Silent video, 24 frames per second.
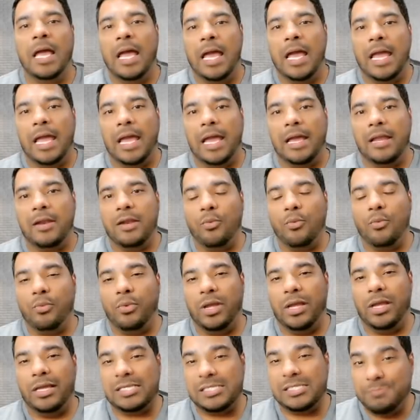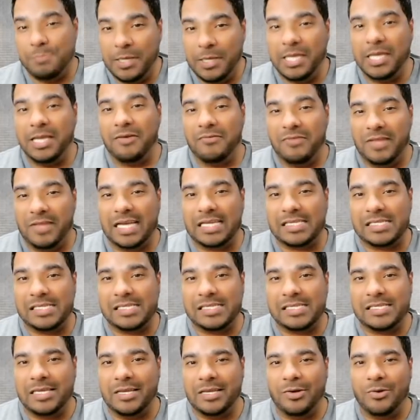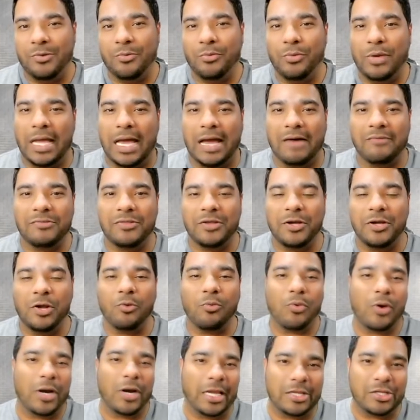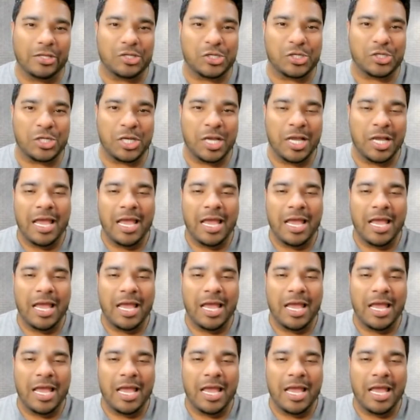And speaking of the S E C, we have the Grinch